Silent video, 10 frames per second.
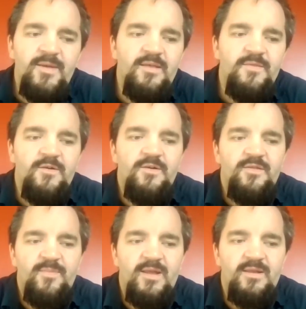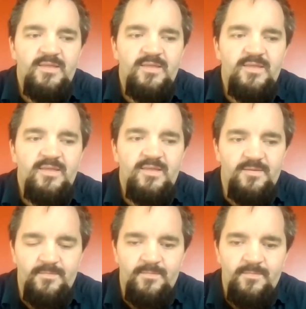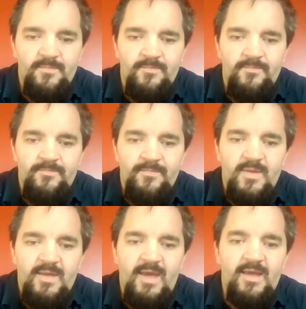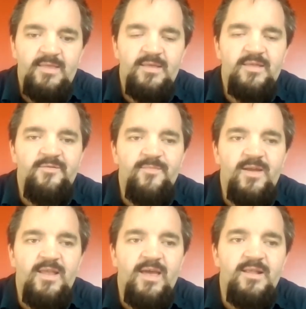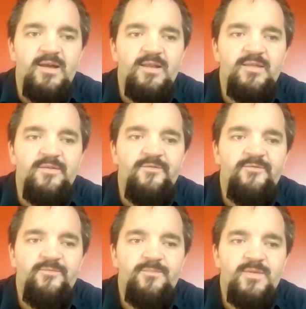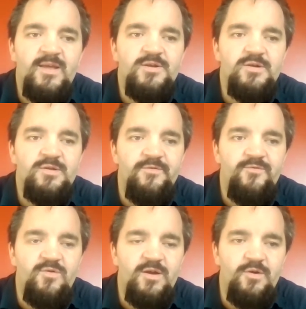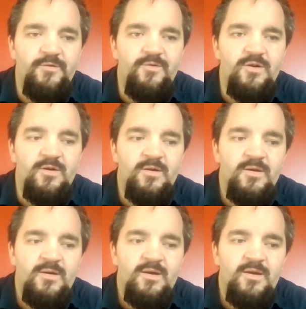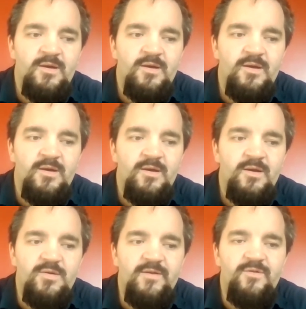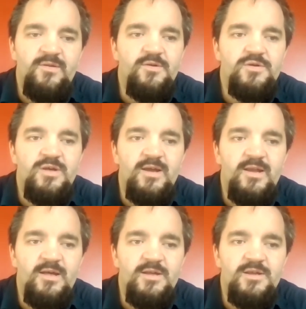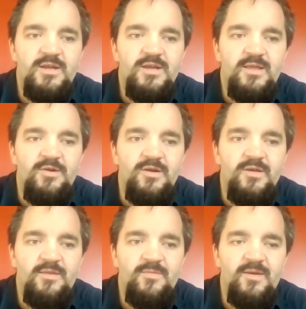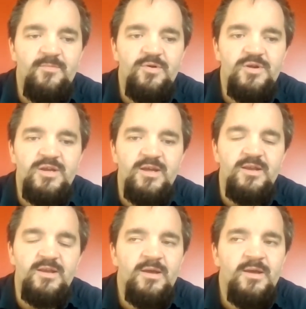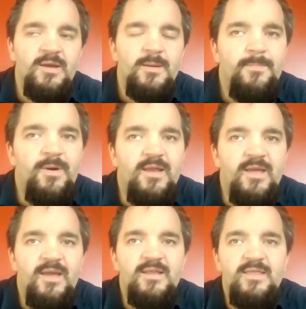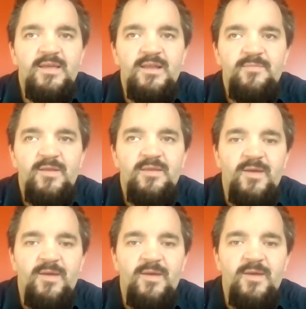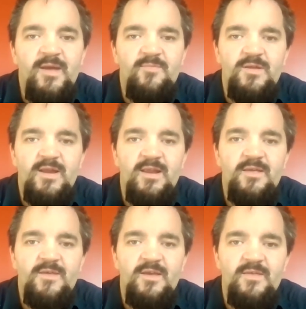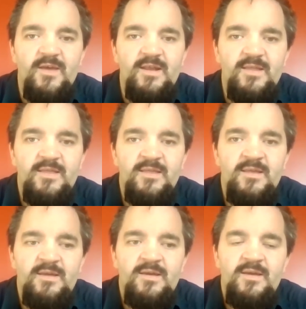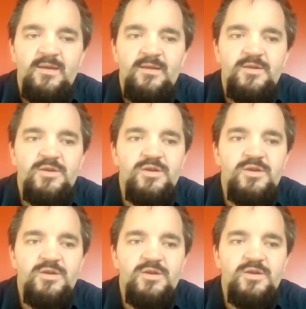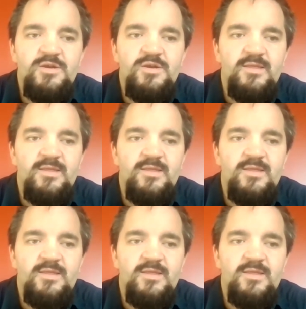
Yeah, I mean, there's been some cases that have made the headlines of teachers who have quit over different social ideology, et cetera, that's being pushed in. But it's been the pandemic more than anything that's just